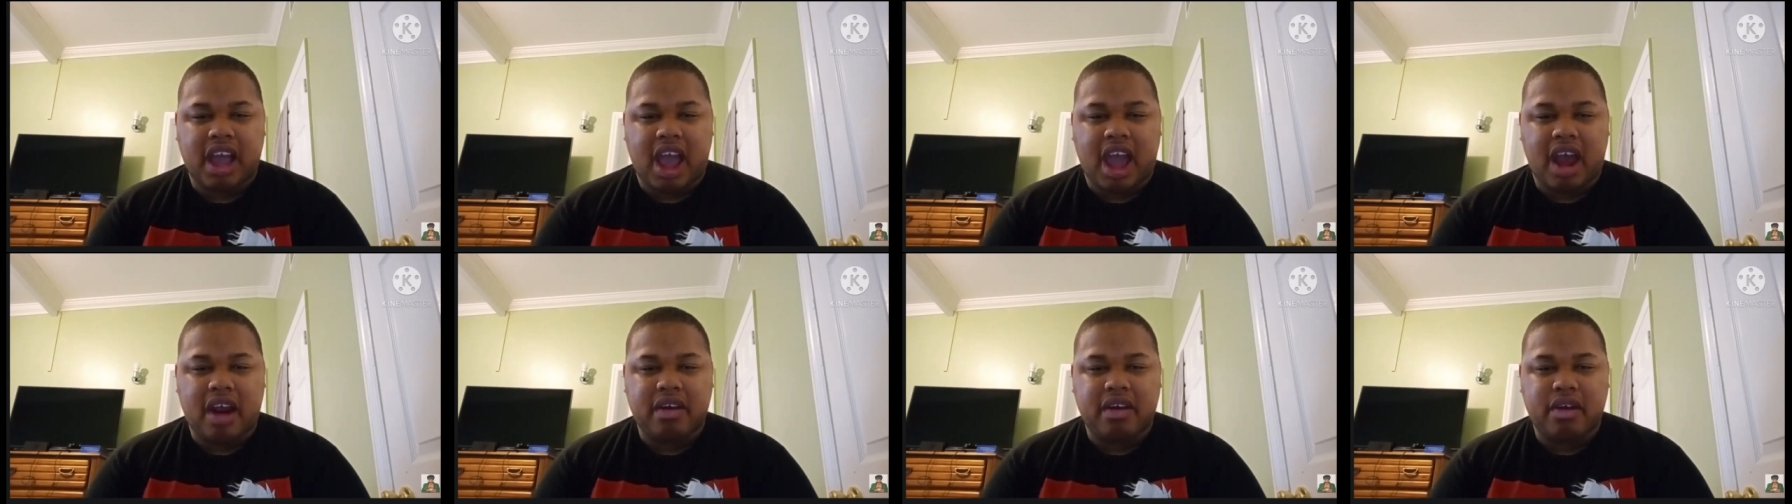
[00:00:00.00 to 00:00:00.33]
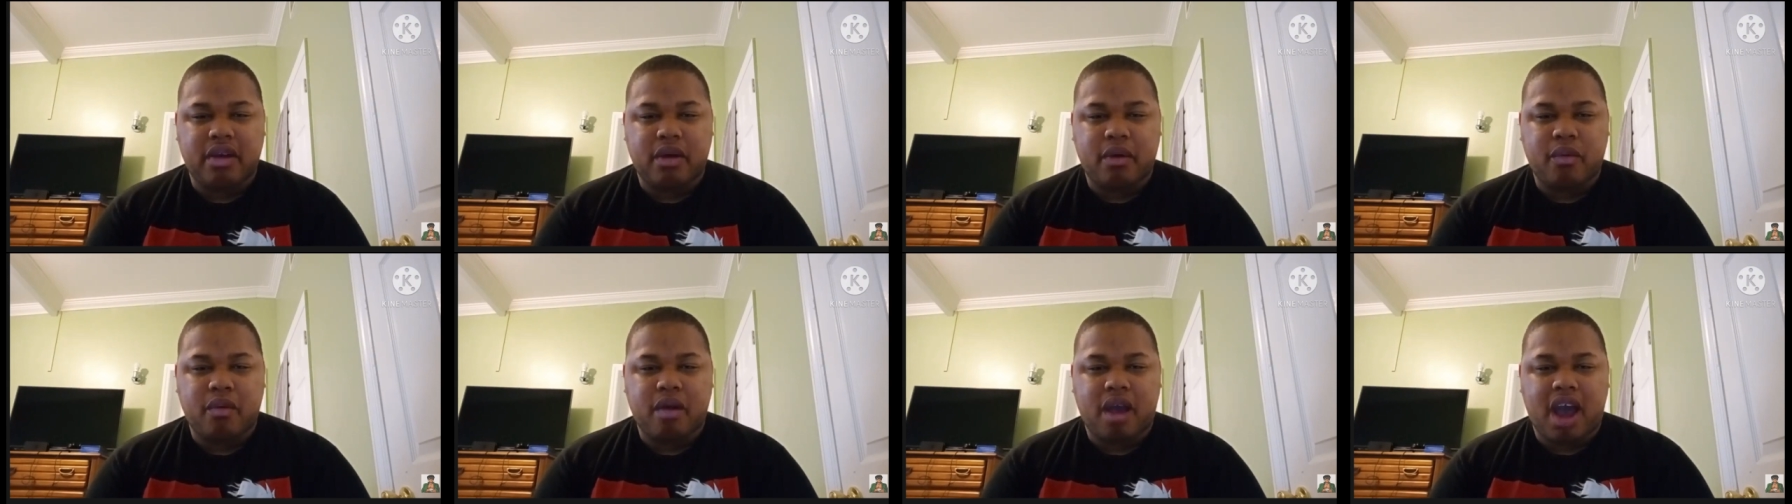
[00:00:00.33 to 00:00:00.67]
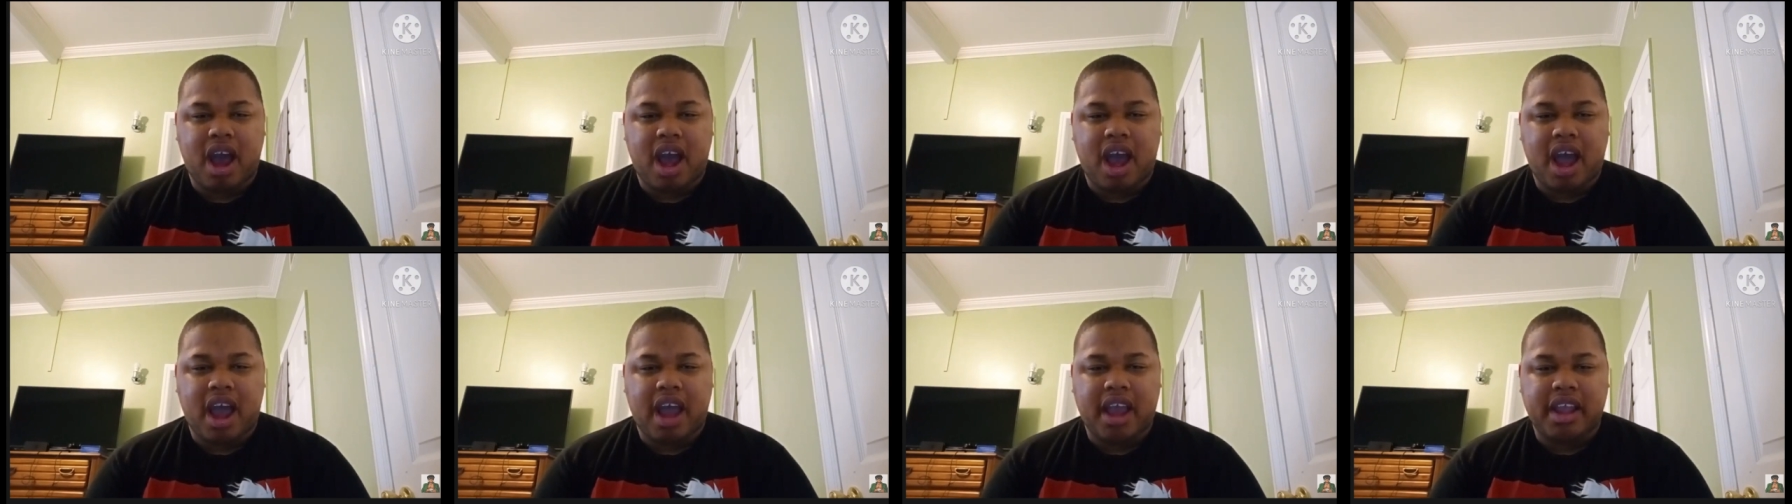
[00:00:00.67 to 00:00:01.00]
I don't know
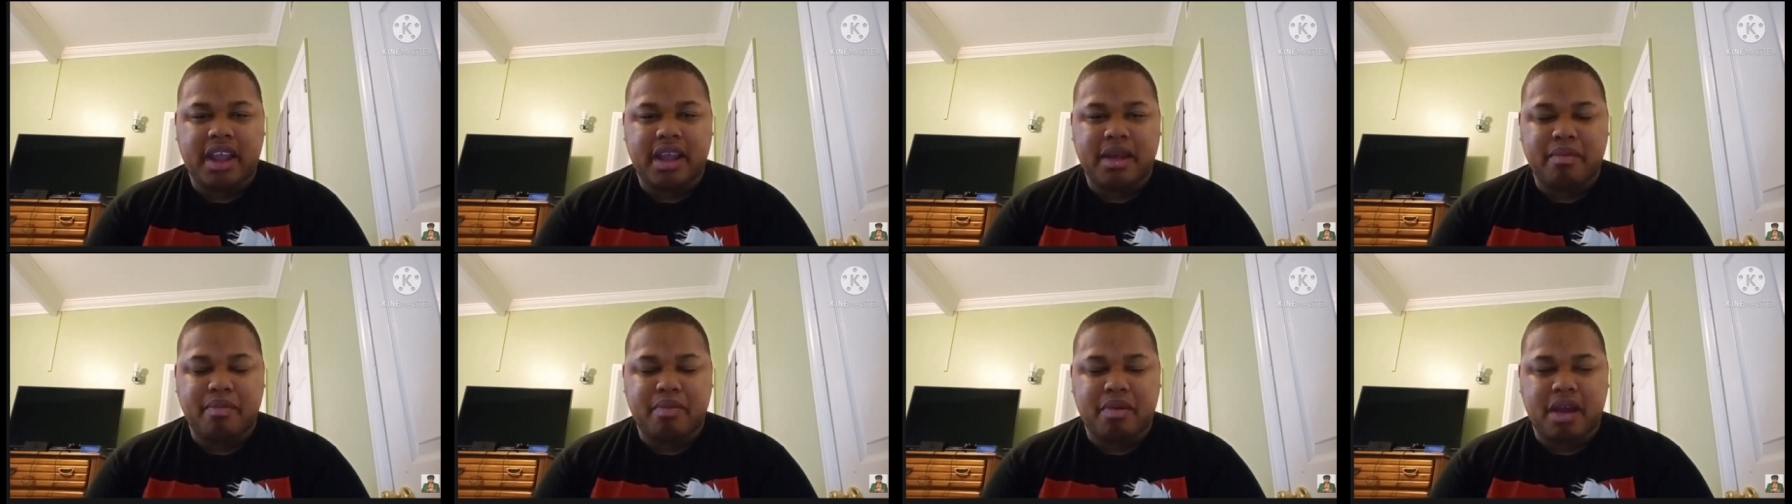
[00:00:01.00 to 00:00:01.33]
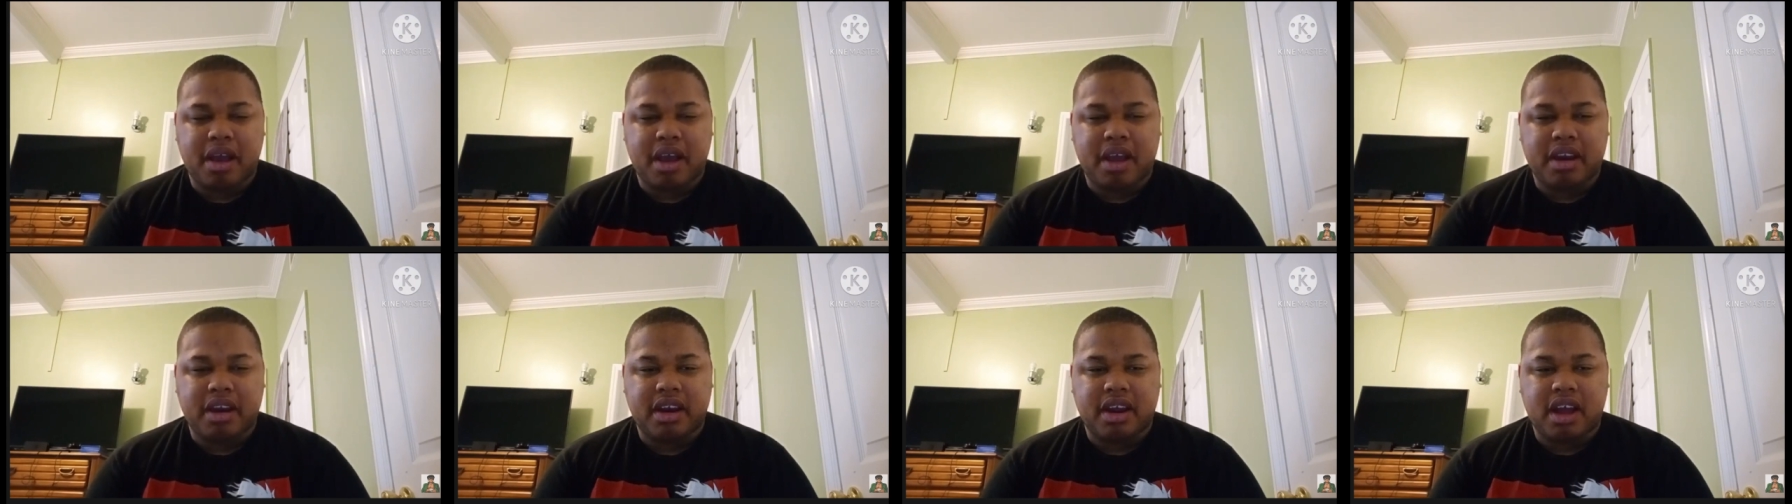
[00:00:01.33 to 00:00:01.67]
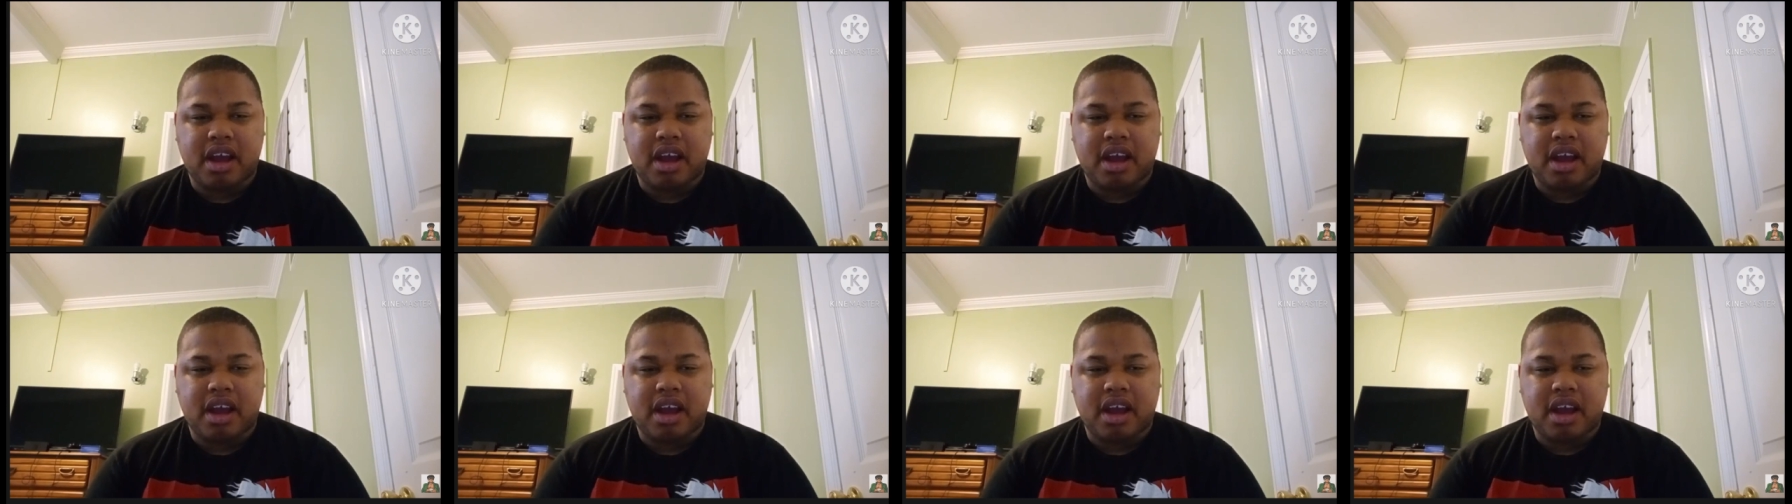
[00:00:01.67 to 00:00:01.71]
why, but